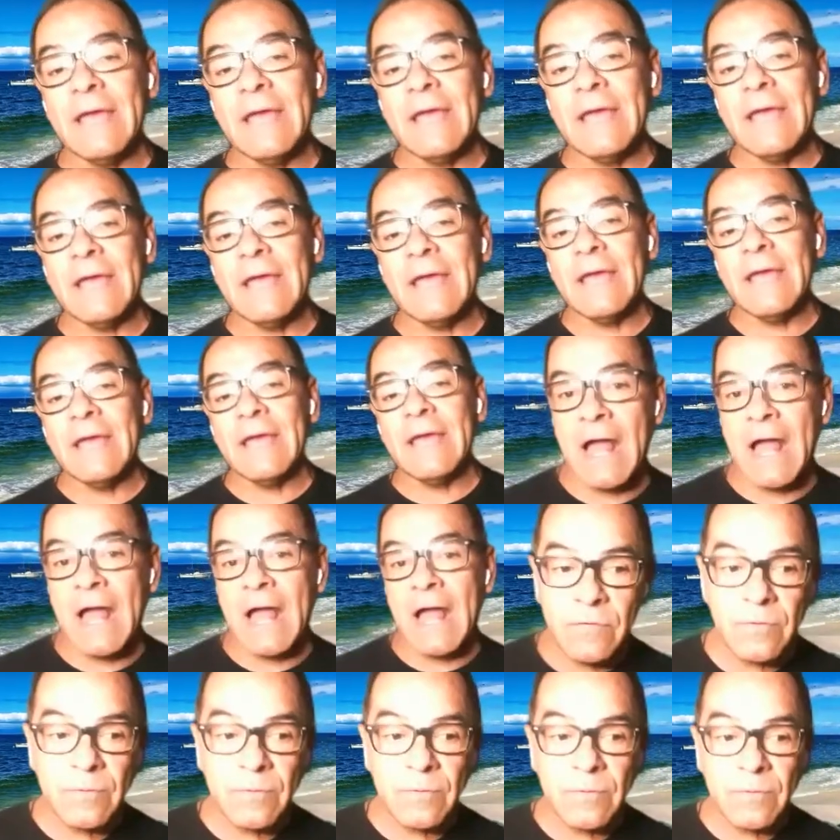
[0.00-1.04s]
deck that I
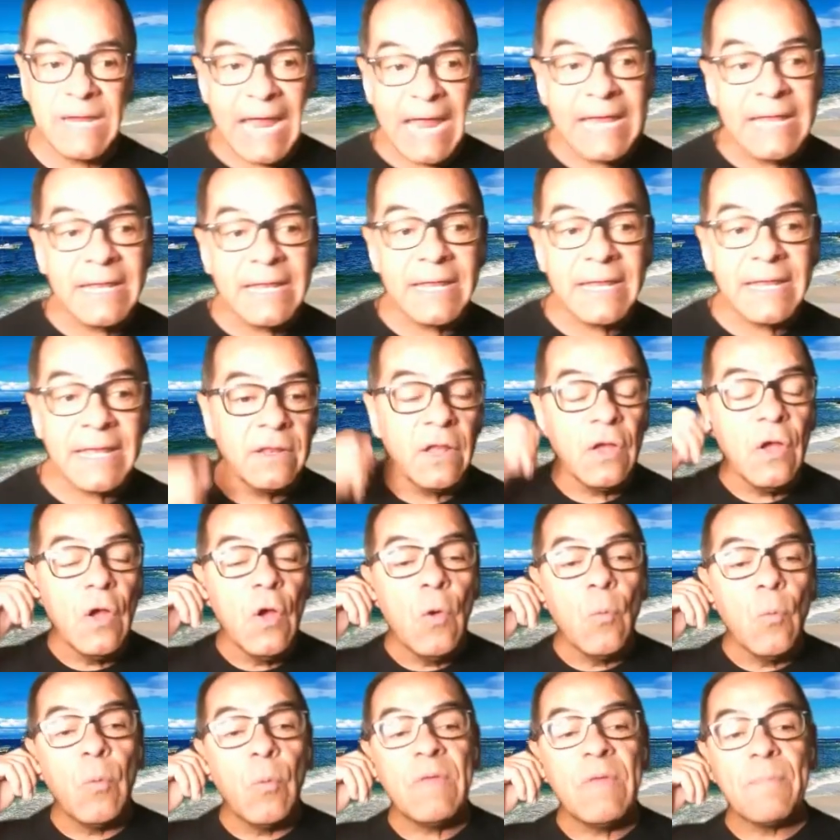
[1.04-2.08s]
created
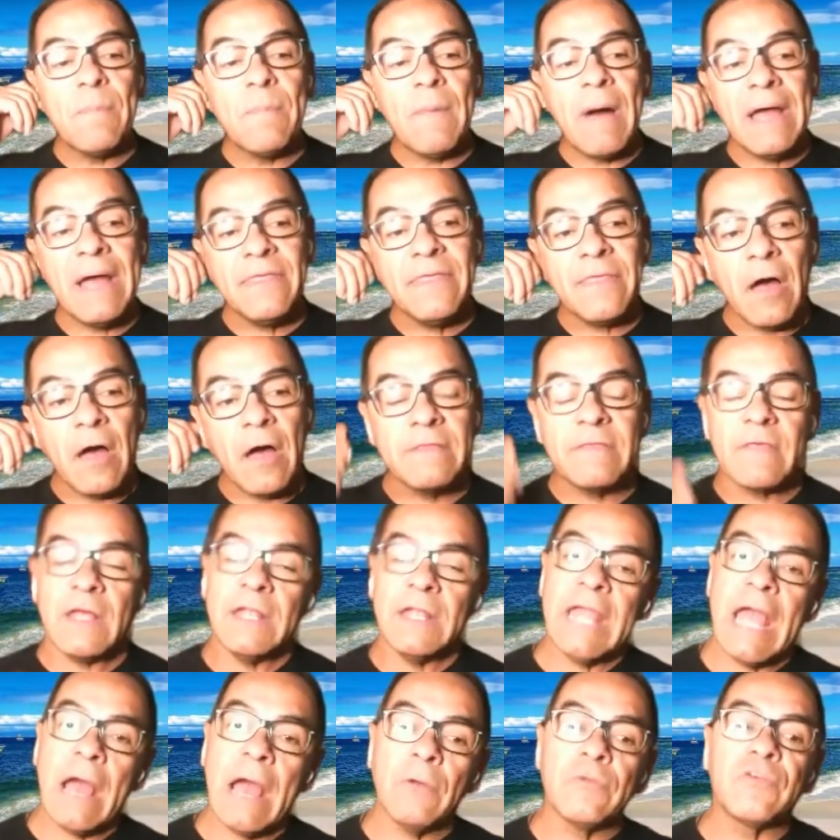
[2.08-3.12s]
with my thoughts
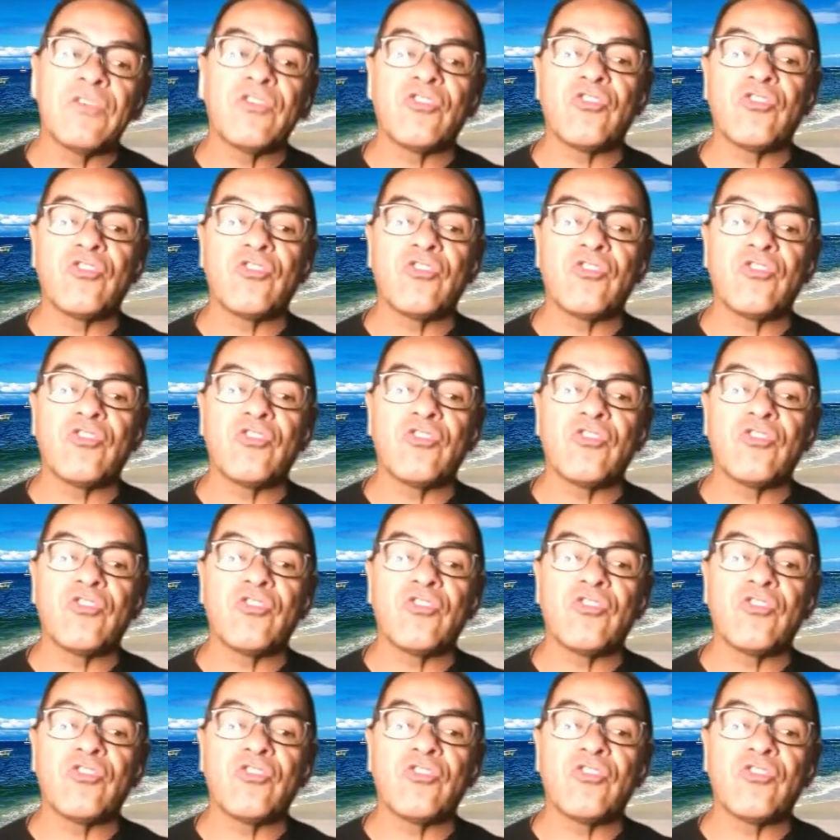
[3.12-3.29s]
on how